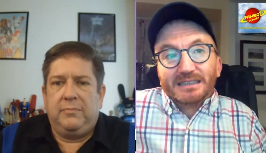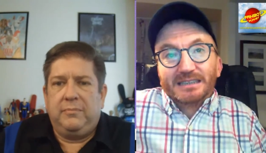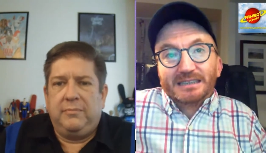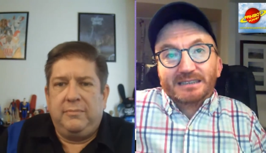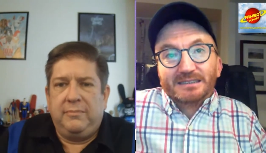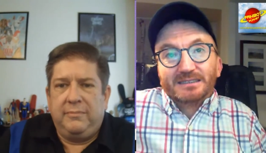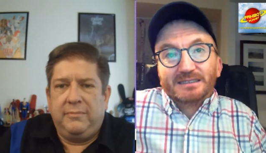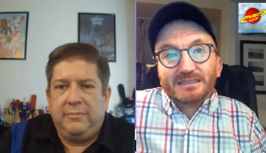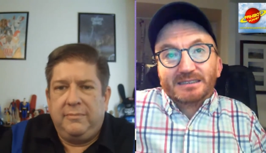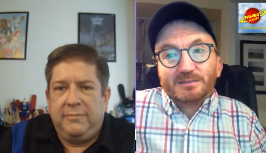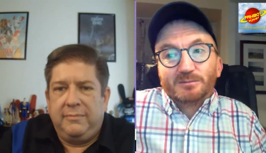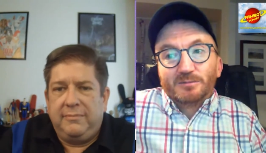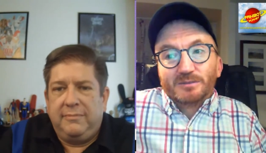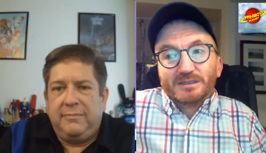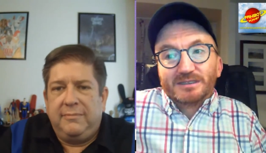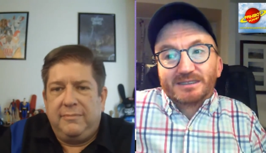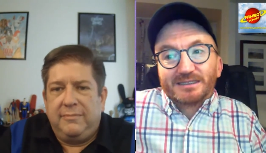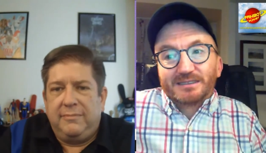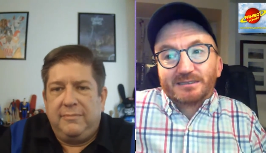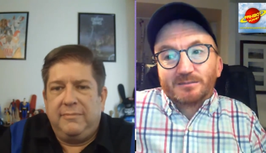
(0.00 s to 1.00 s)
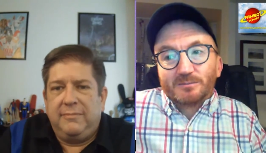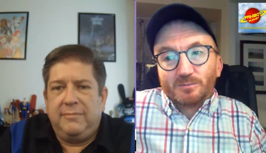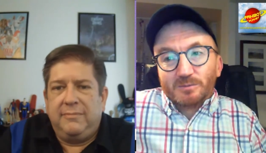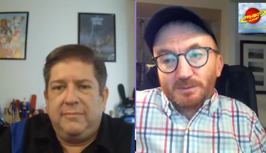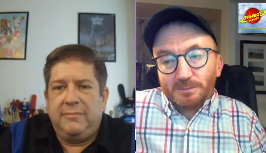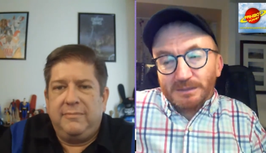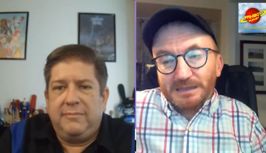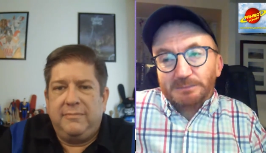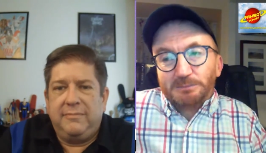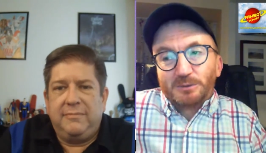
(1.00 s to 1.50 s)
Speaker 1: And it was
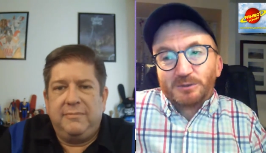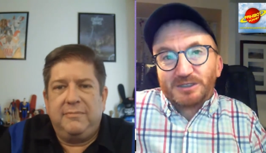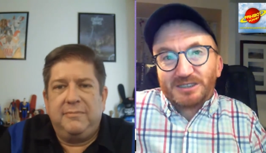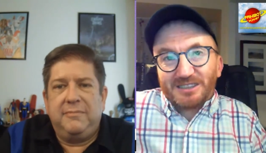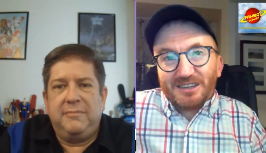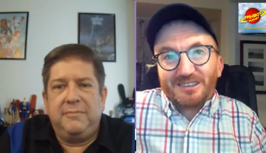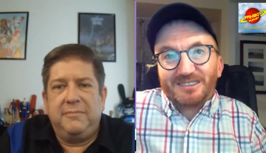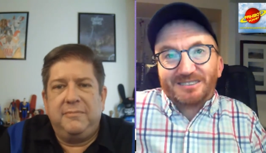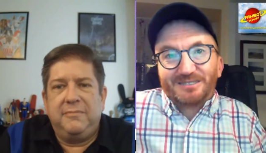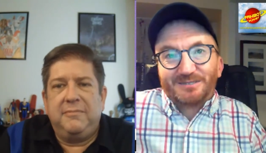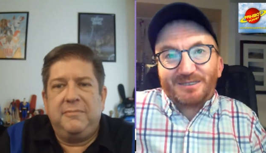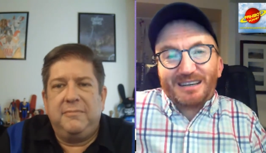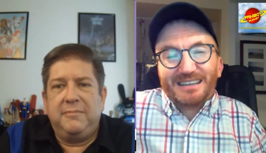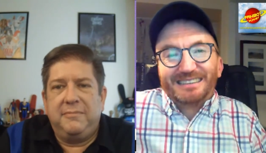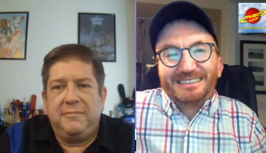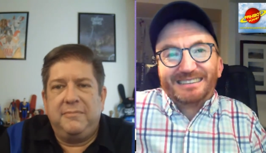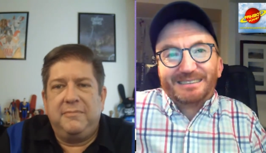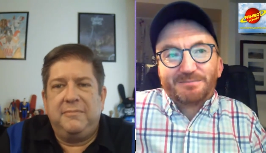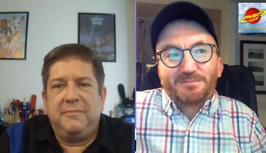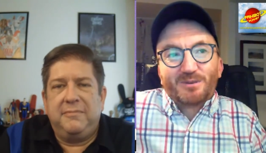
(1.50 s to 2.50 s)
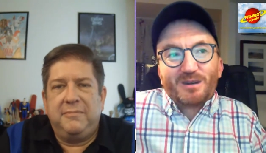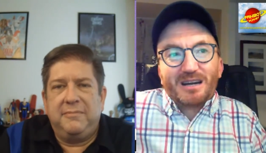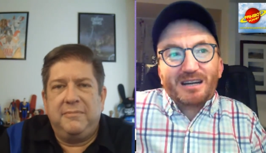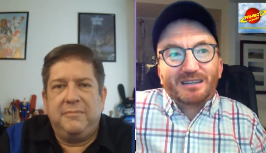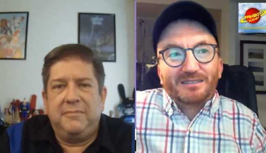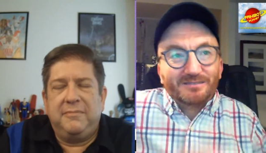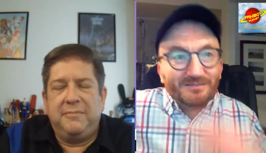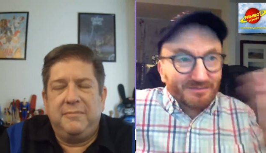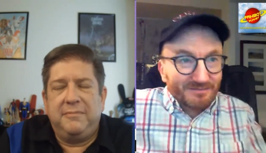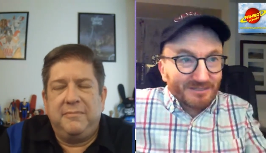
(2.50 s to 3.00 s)
when people start to find
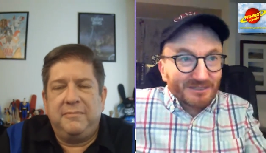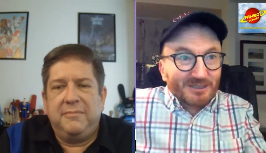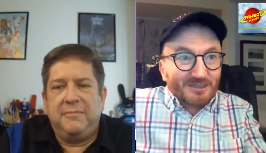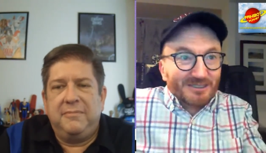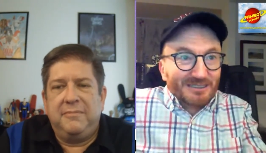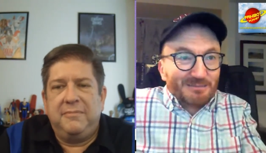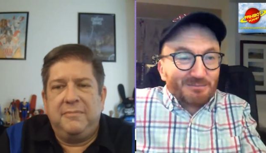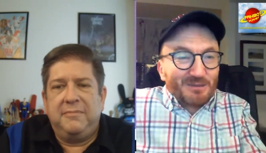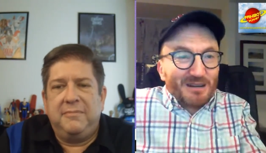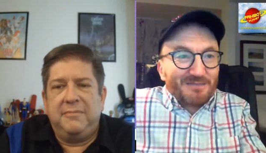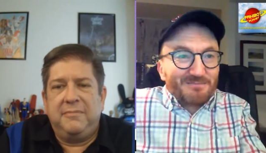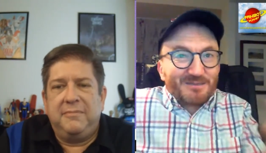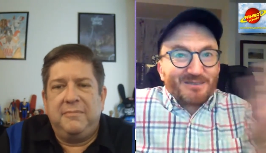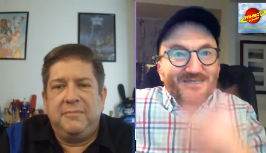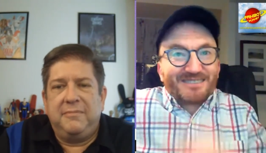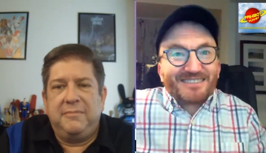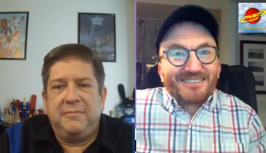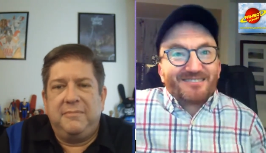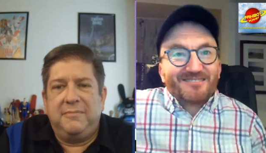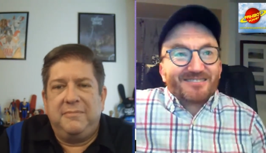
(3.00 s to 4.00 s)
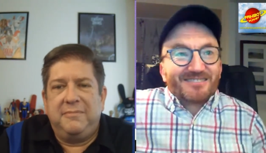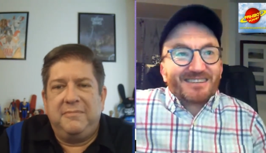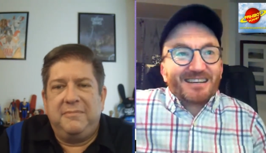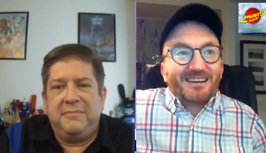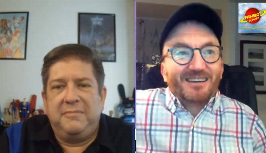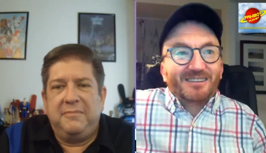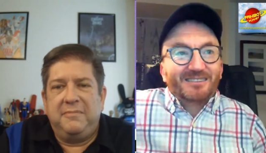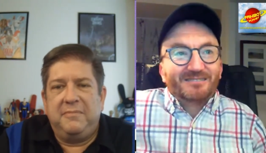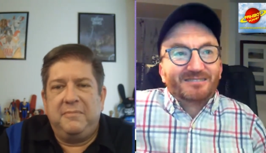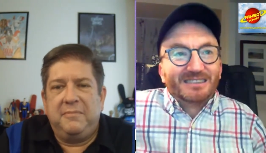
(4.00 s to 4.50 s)
improv, you're an improv person
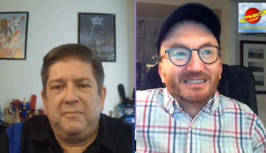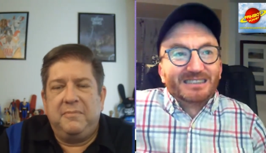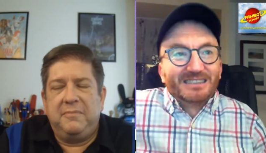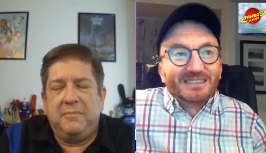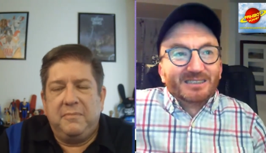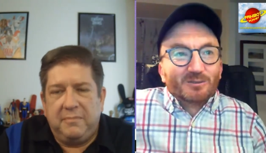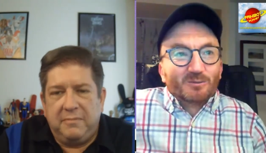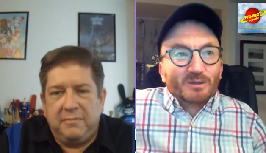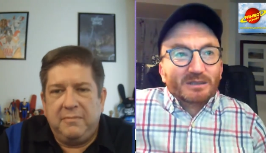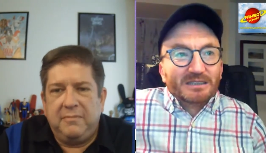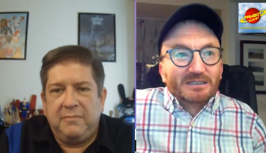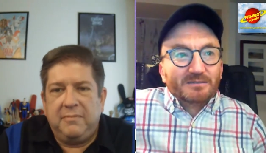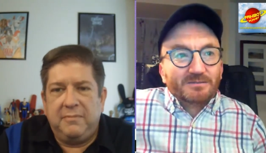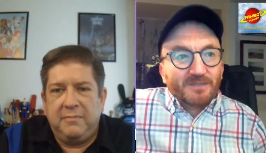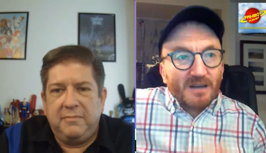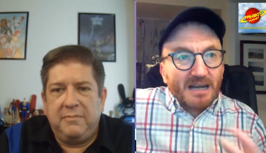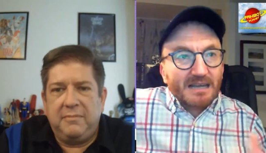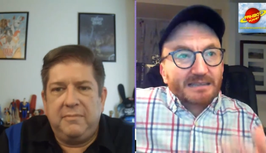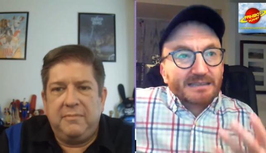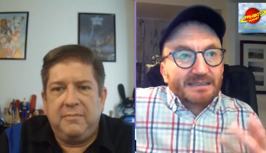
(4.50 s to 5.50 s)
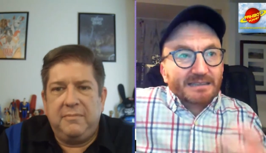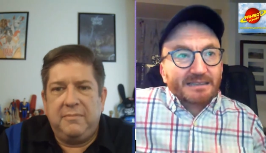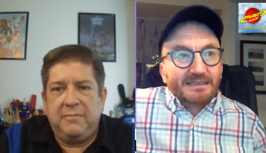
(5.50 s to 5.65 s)
yourself. When you find